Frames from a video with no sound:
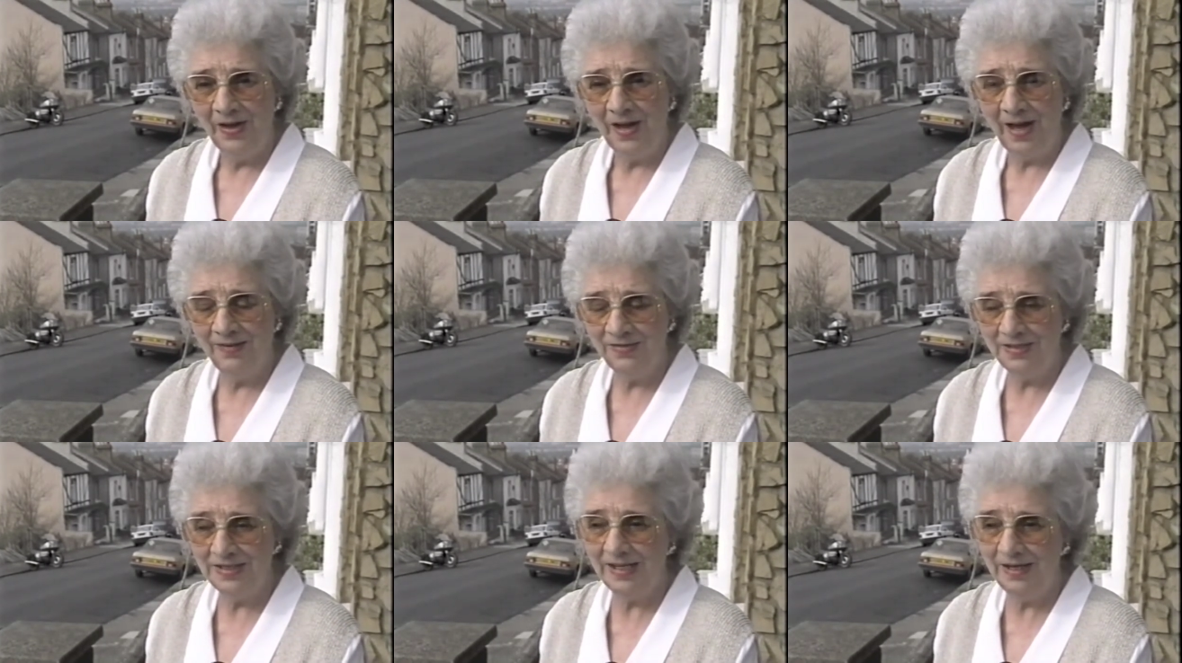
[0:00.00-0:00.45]

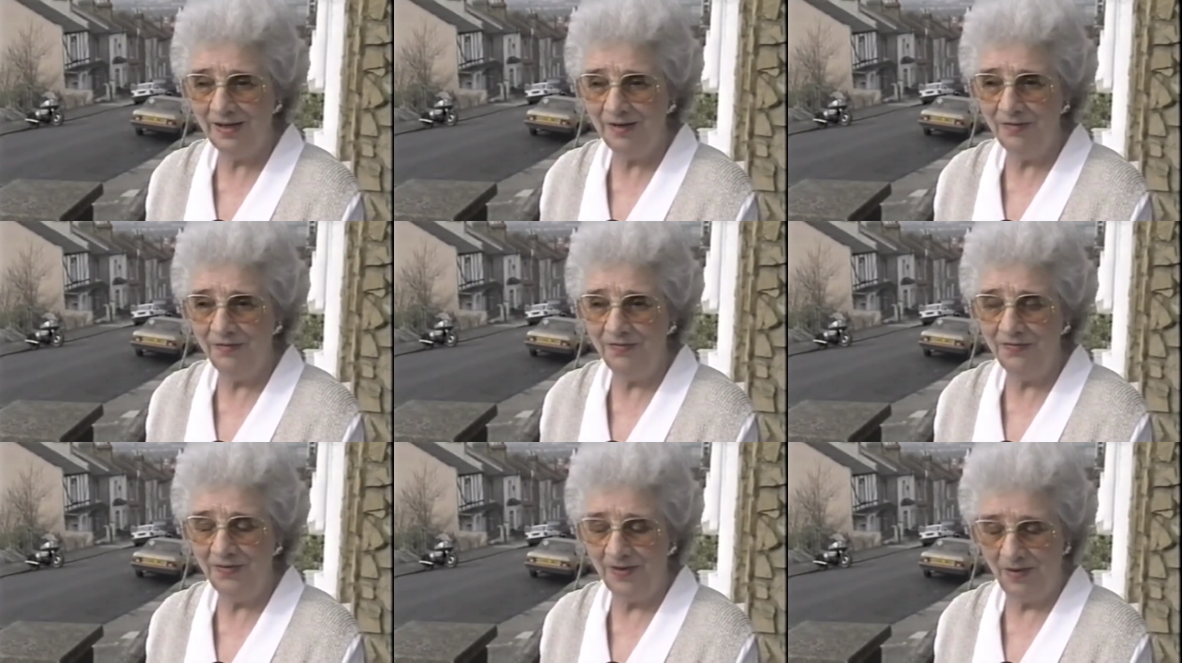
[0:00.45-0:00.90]
I've
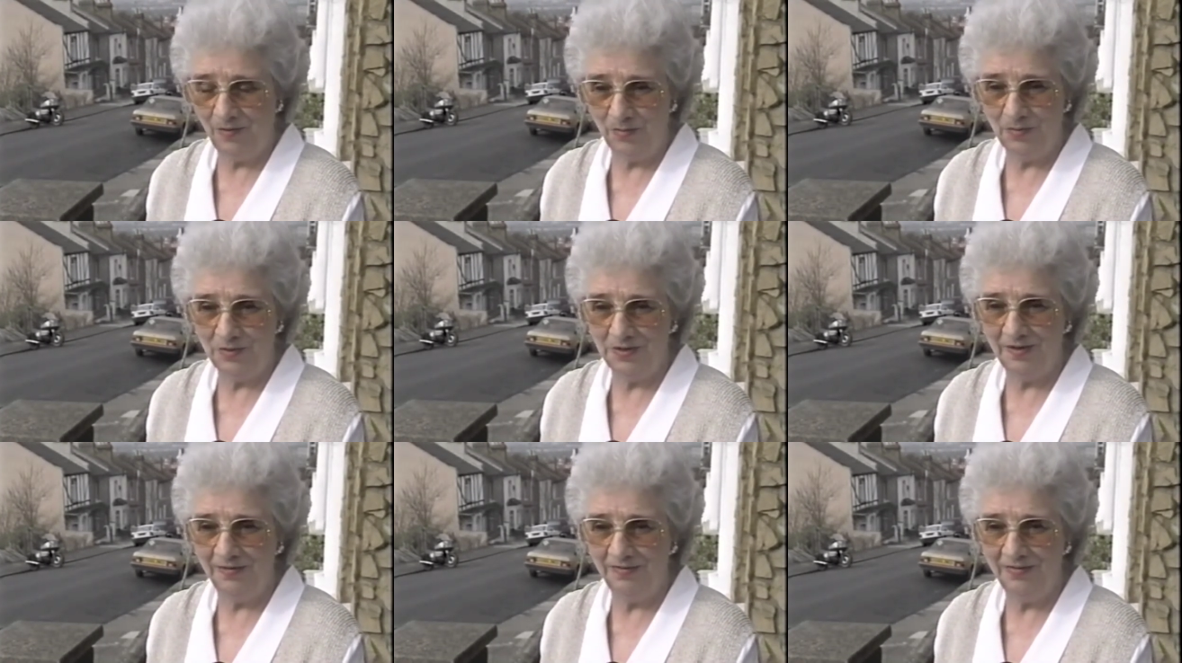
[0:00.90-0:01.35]
seen
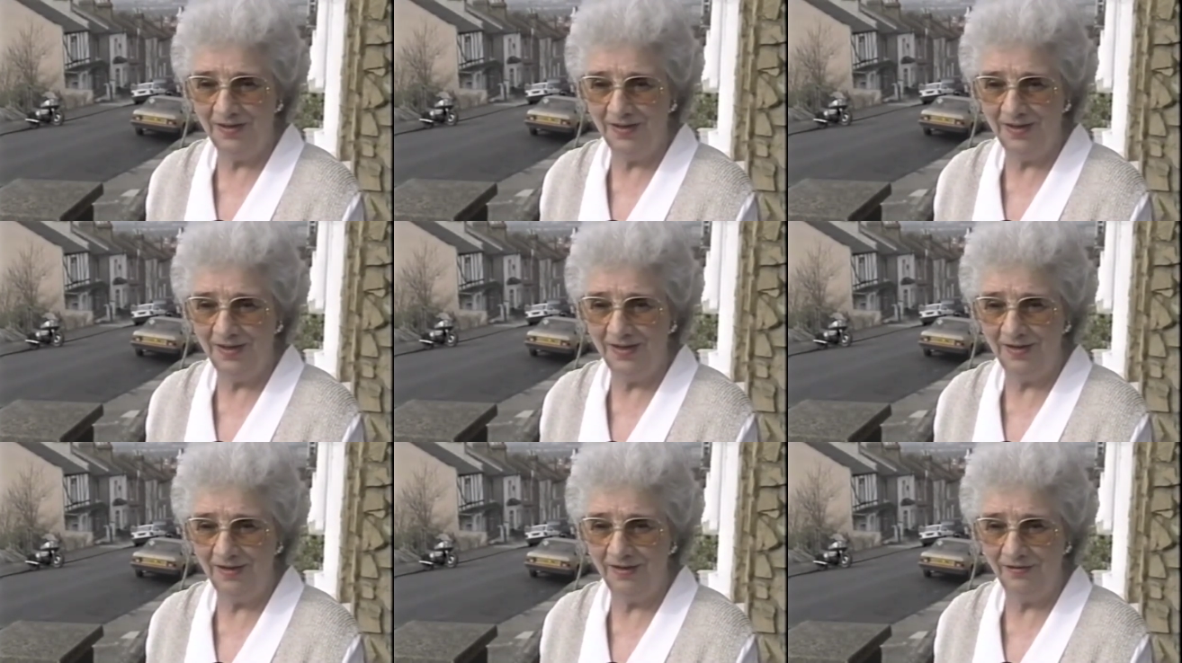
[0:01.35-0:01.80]
films of
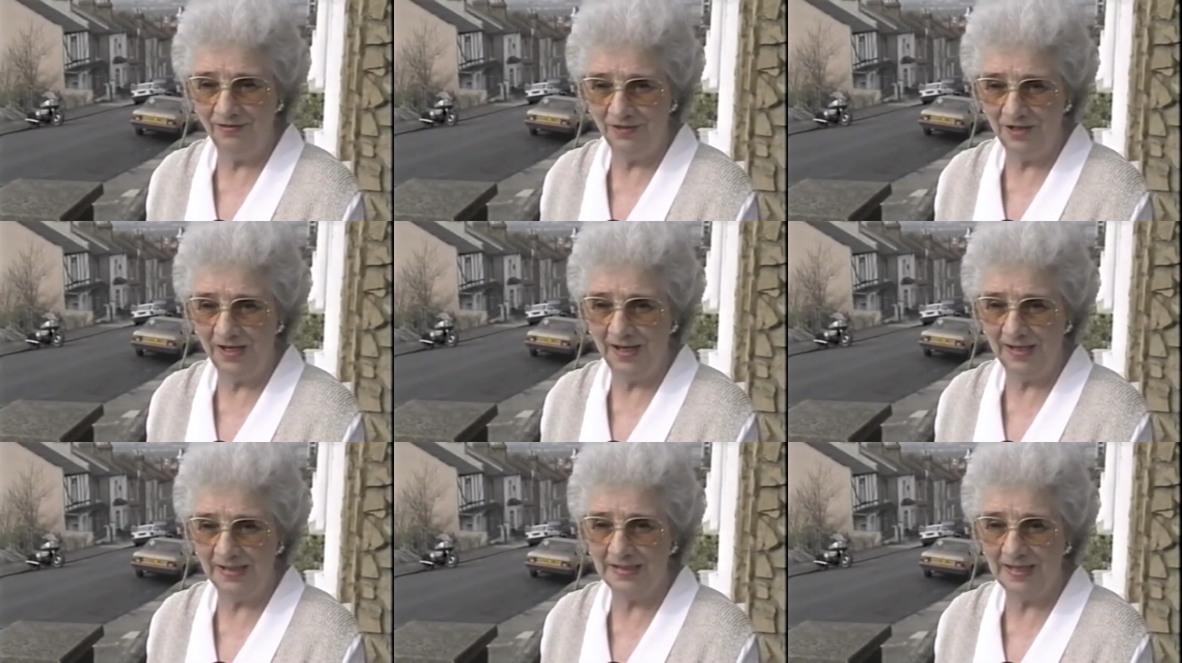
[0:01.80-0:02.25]
the
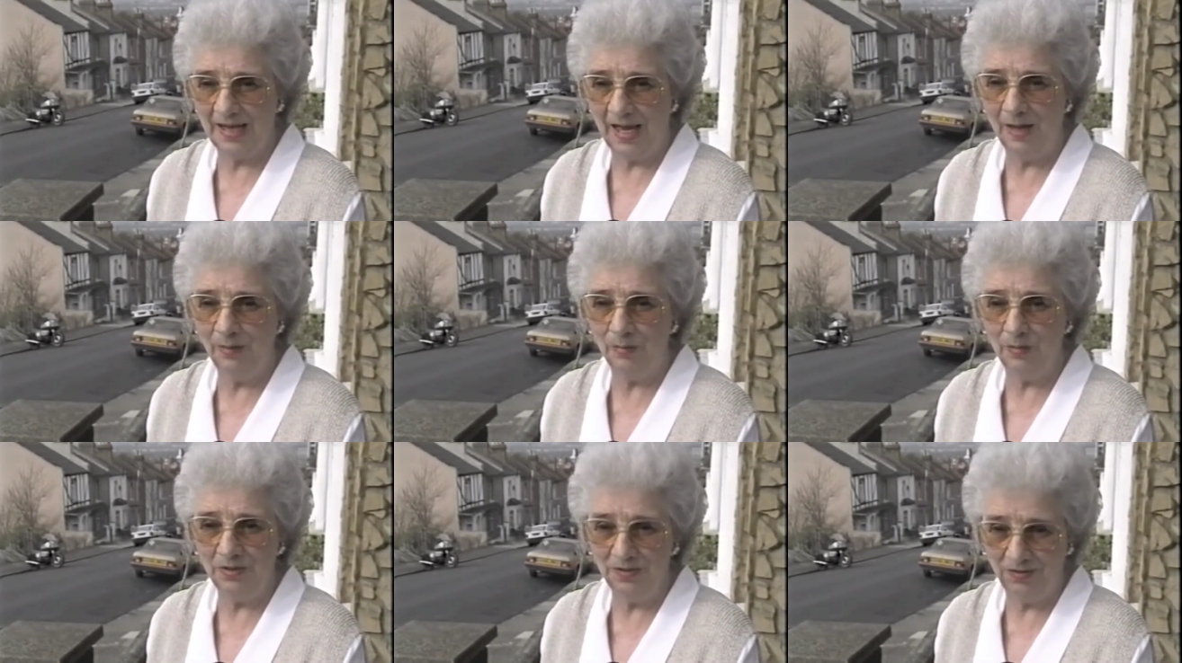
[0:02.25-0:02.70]
London
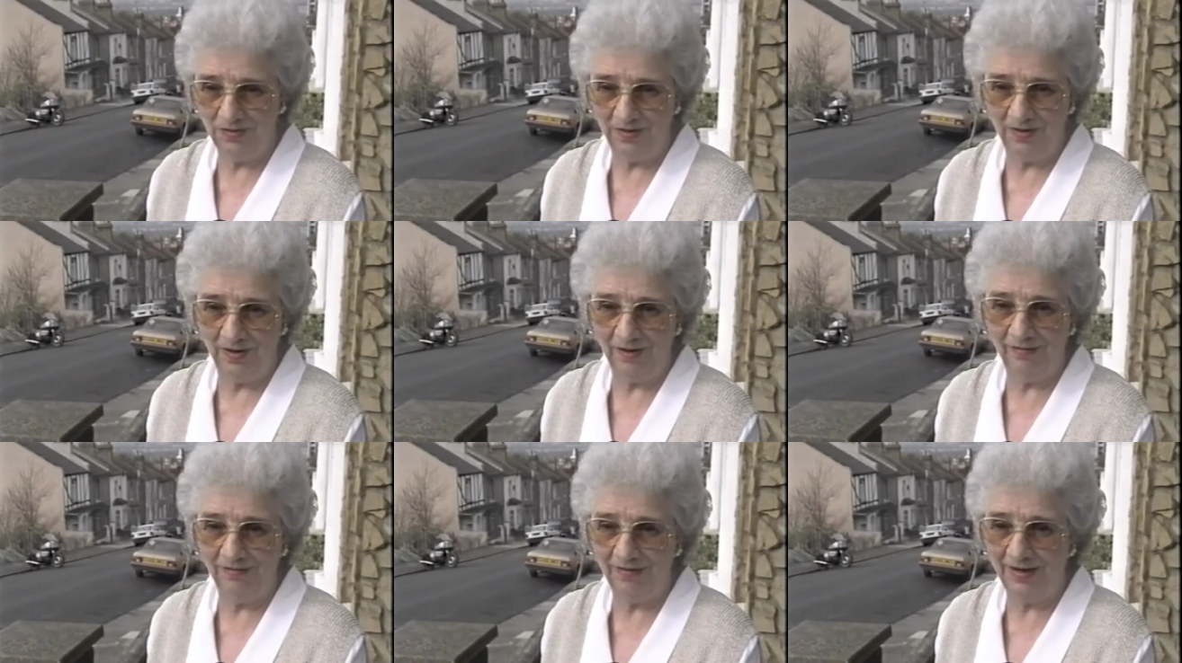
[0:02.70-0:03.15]
excitement, you
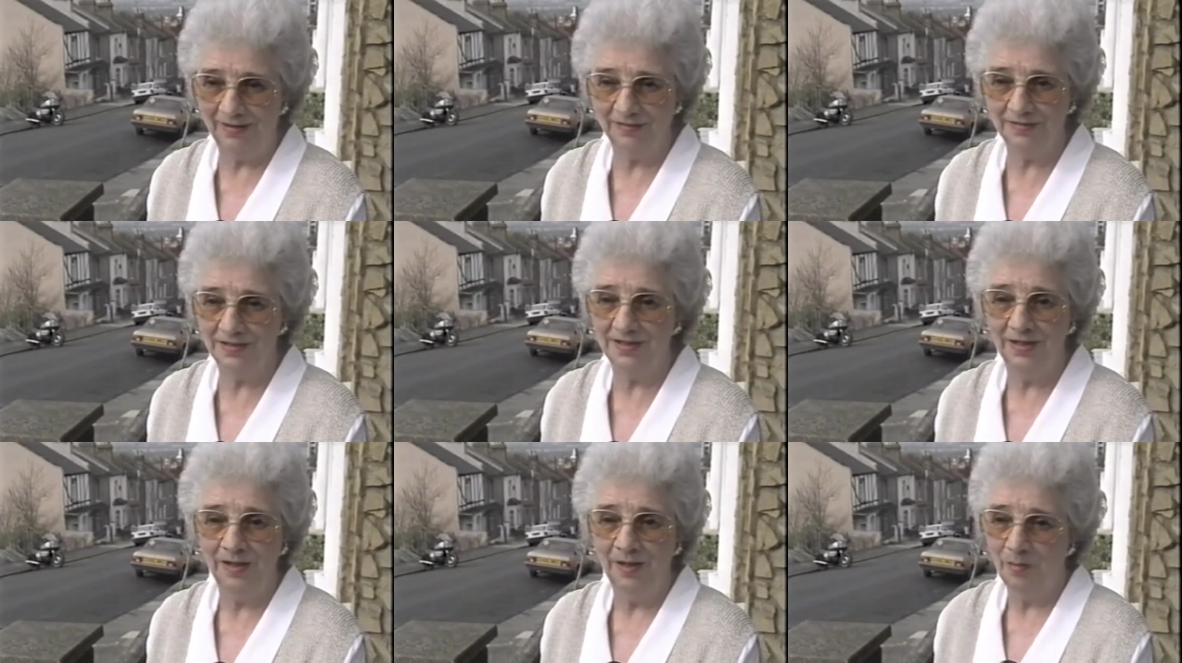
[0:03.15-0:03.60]
know,
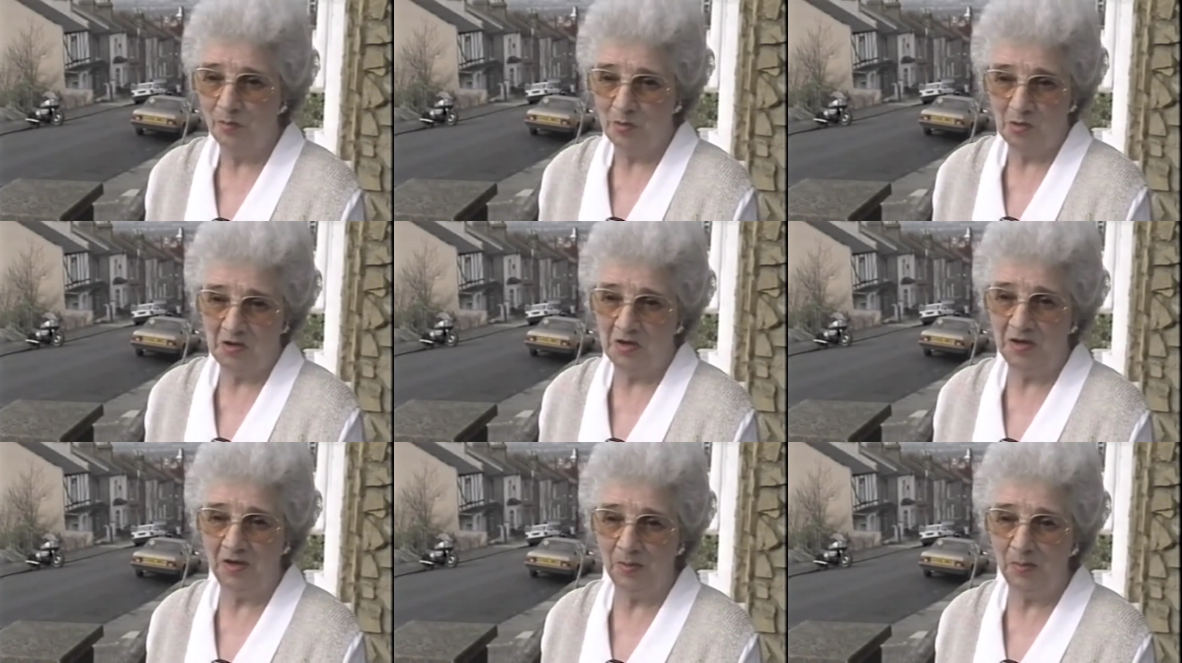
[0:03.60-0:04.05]
around
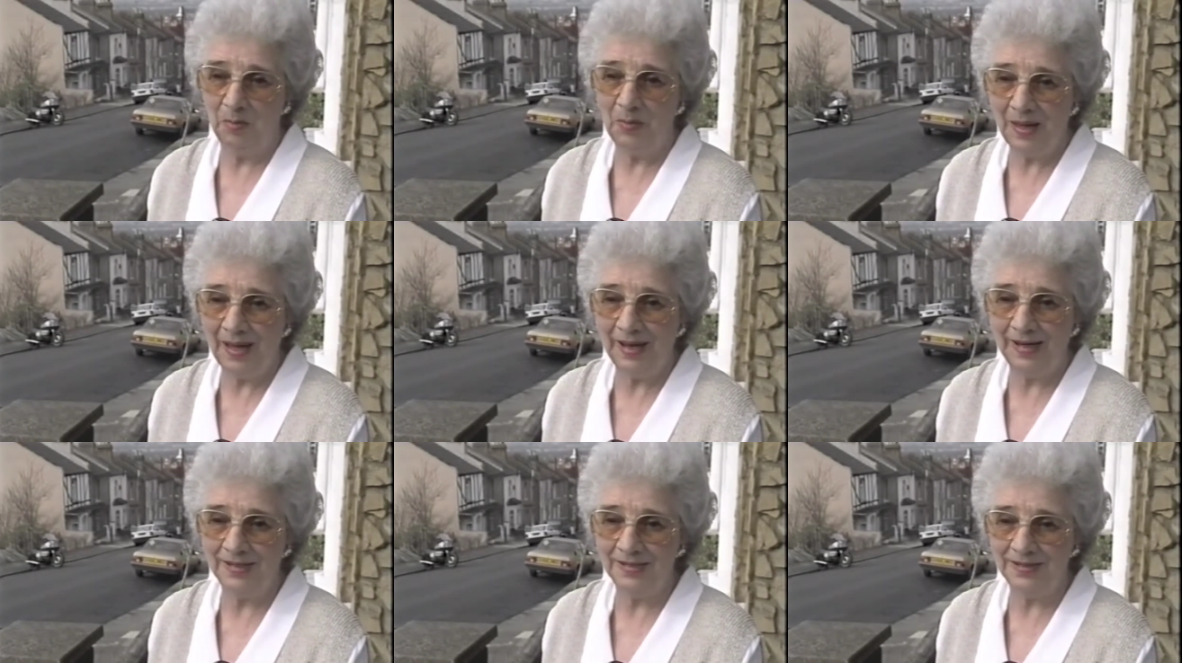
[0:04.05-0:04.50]
Buckingham
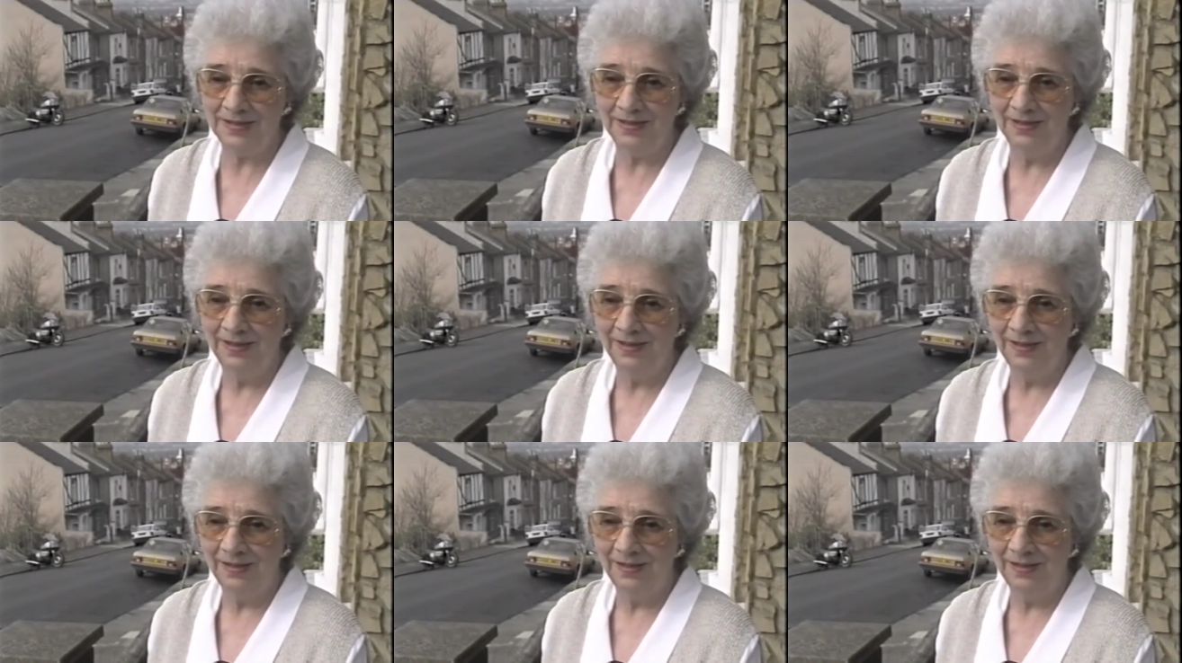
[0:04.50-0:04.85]
Palace,